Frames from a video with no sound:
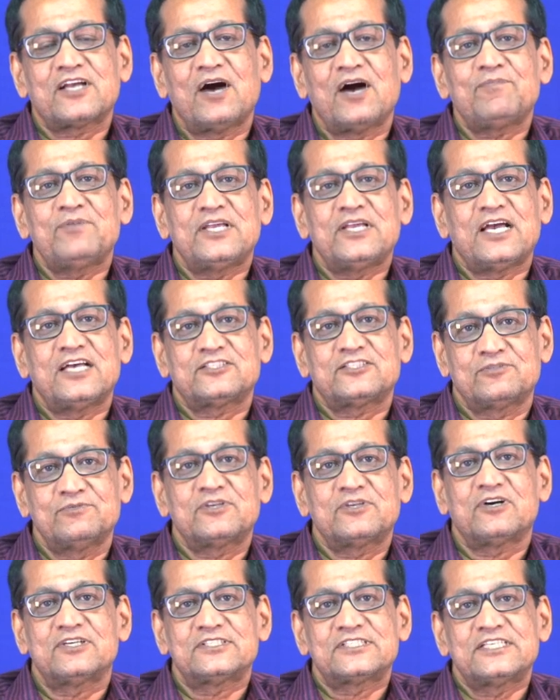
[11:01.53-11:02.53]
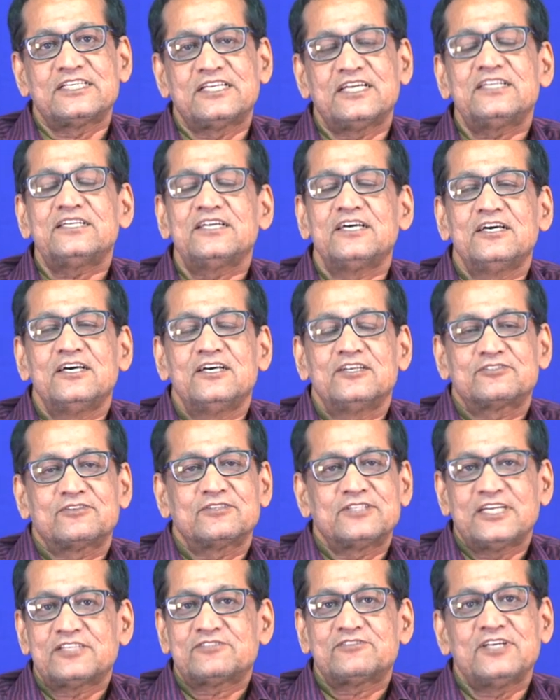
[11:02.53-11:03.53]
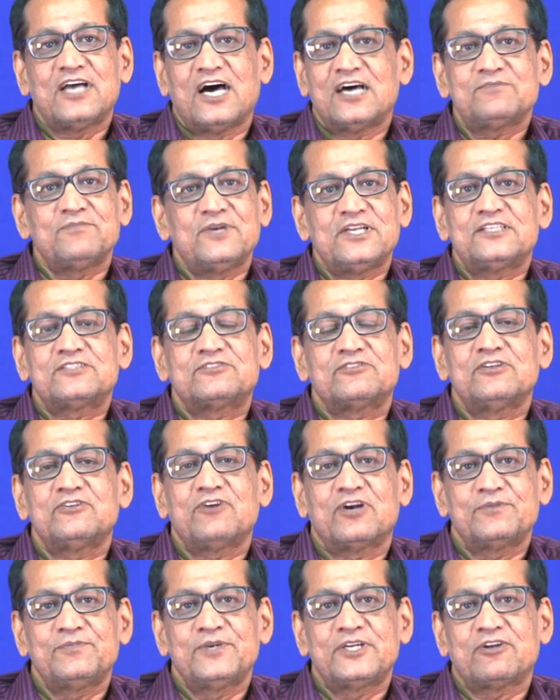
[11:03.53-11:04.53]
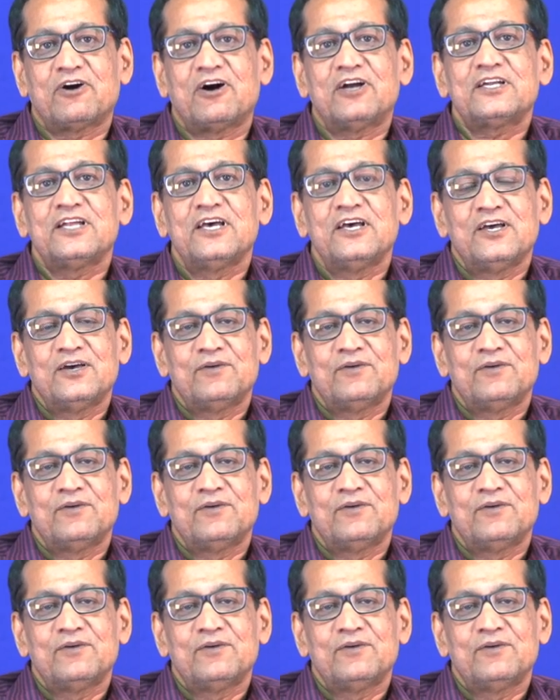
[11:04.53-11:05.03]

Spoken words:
coupling has to be considered. So, that is why unbalance will not be taught,